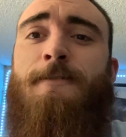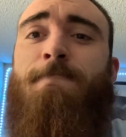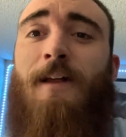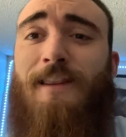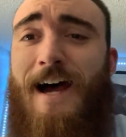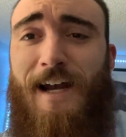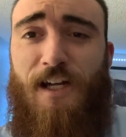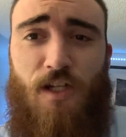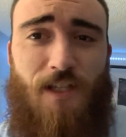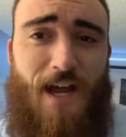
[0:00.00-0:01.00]
A
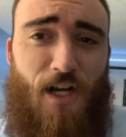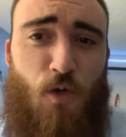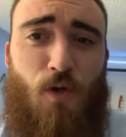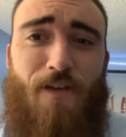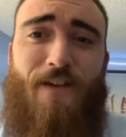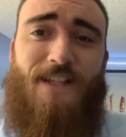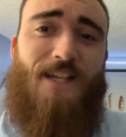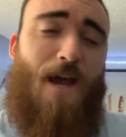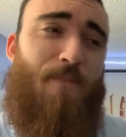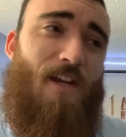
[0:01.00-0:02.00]
lot of cool events
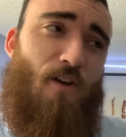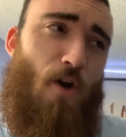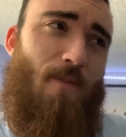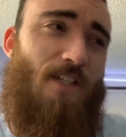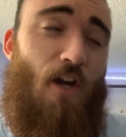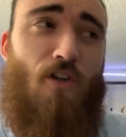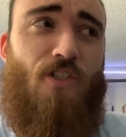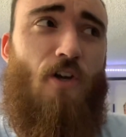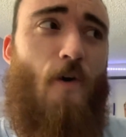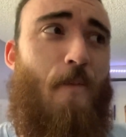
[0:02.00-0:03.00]
happening in arm wrestling.
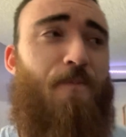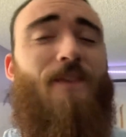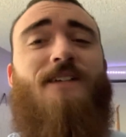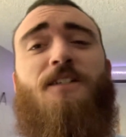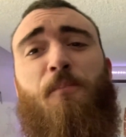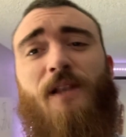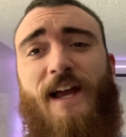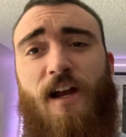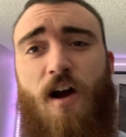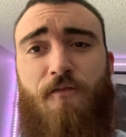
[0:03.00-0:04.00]
Also,
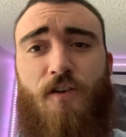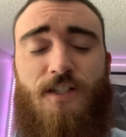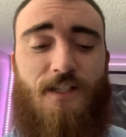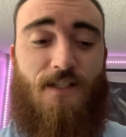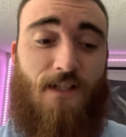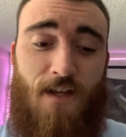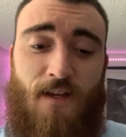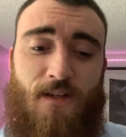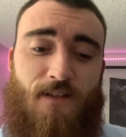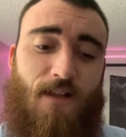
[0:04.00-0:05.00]
Saplenkov versus
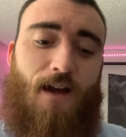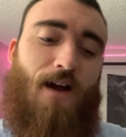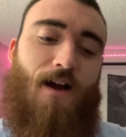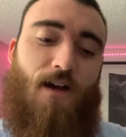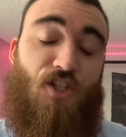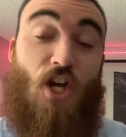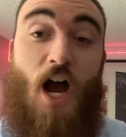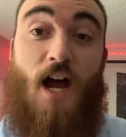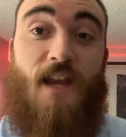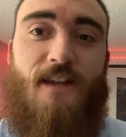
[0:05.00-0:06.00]

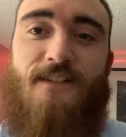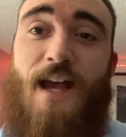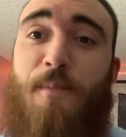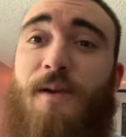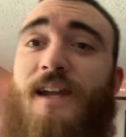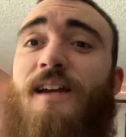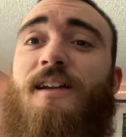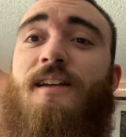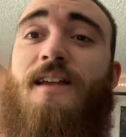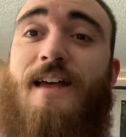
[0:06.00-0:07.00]
John is
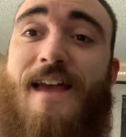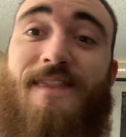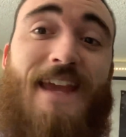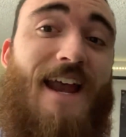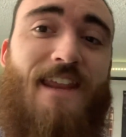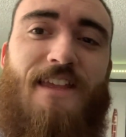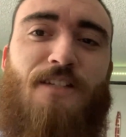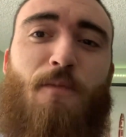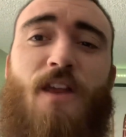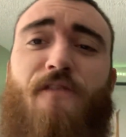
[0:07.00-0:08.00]
happening at the end of
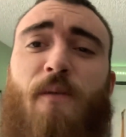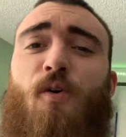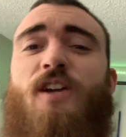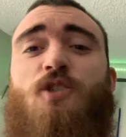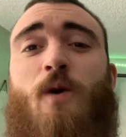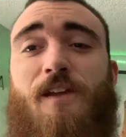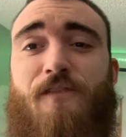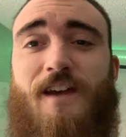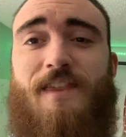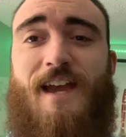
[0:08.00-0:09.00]
this month, February
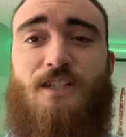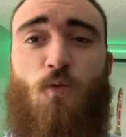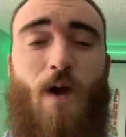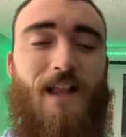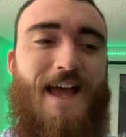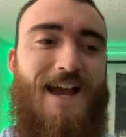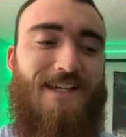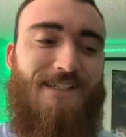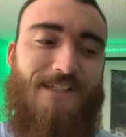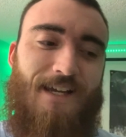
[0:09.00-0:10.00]
25th, as well
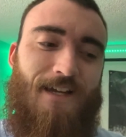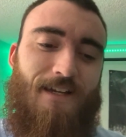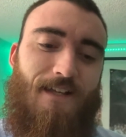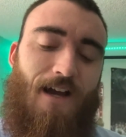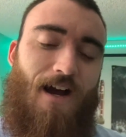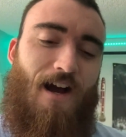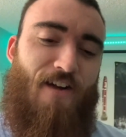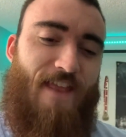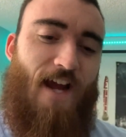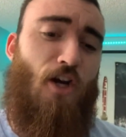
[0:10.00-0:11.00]
as
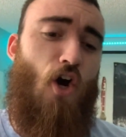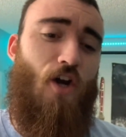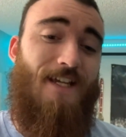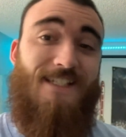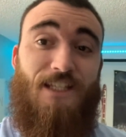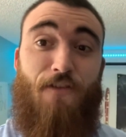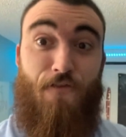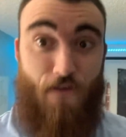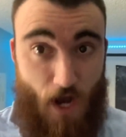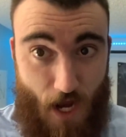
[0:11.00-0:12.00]
on that card is
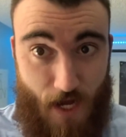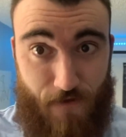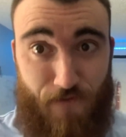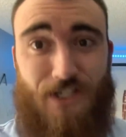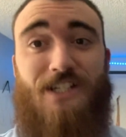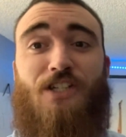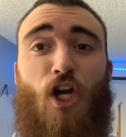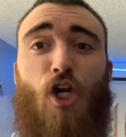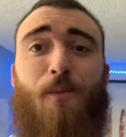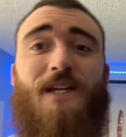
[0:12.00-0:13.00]
Levon versus
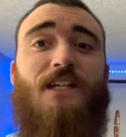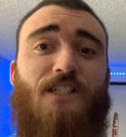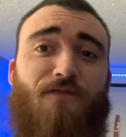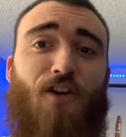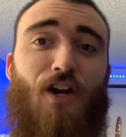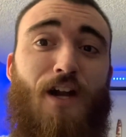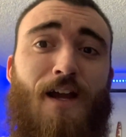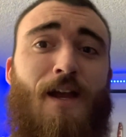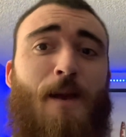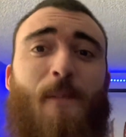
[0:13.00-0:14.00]
Hermes for
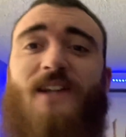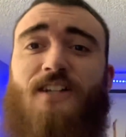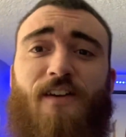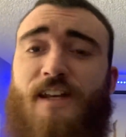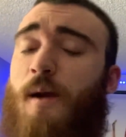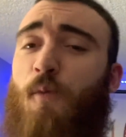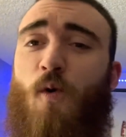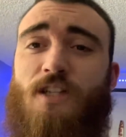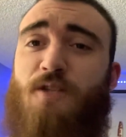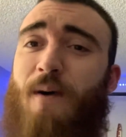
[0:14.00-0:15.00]
basically
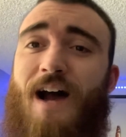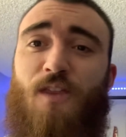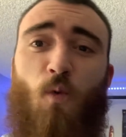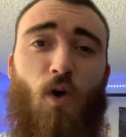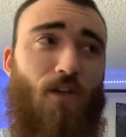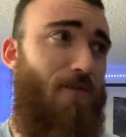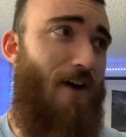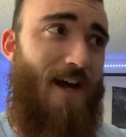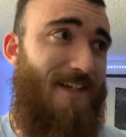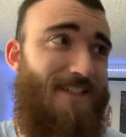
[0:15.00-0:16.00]
#1 spot in the world.
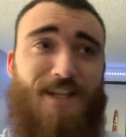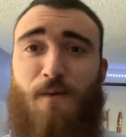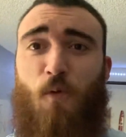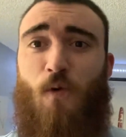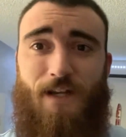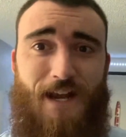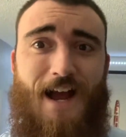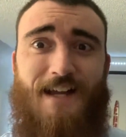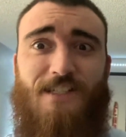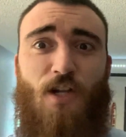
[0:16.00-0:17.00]
Levon is the #1
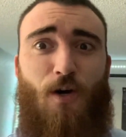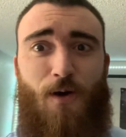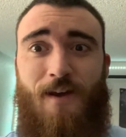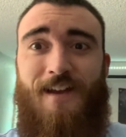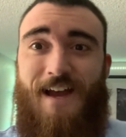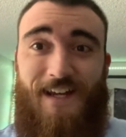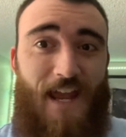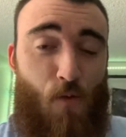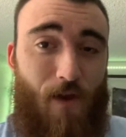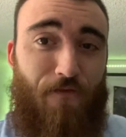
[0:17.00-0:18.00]
guy, so
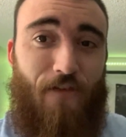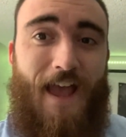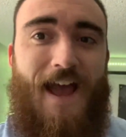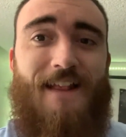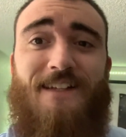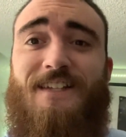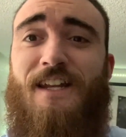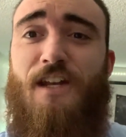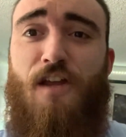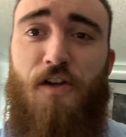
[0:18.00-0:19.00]
can't wait for that. That's in
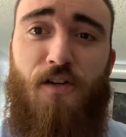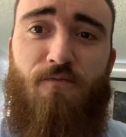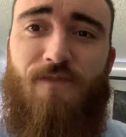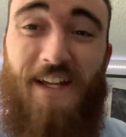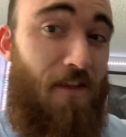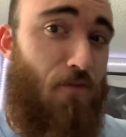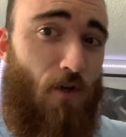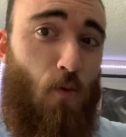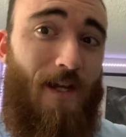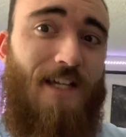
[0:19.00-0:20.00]
another like
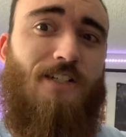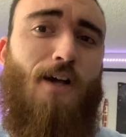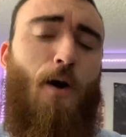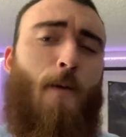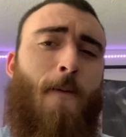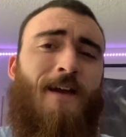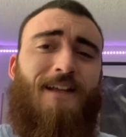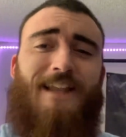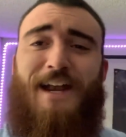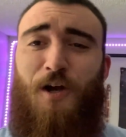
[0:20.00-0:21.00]
3 weeks, so
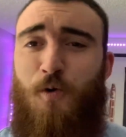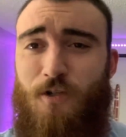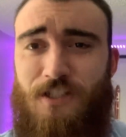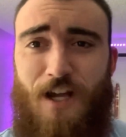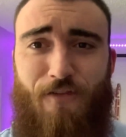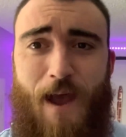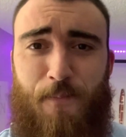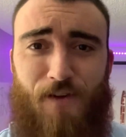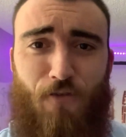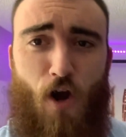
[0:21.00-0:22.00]
a lot of cool stuff
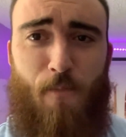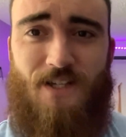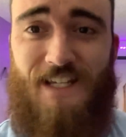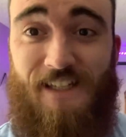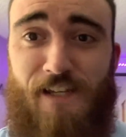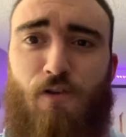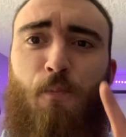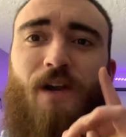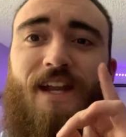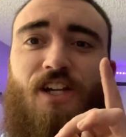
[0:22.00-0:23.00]
happening for arm wrestling. Leave your
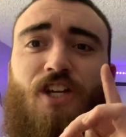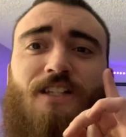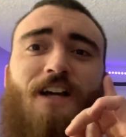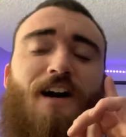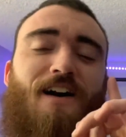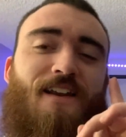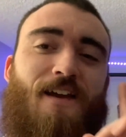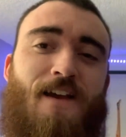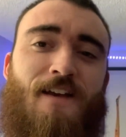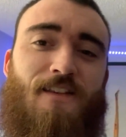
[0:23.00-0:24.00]
predictions on
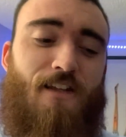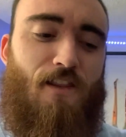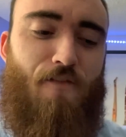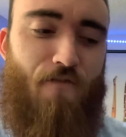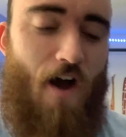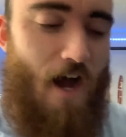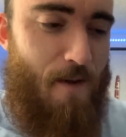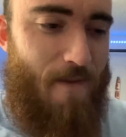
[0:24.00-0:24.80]
the Levon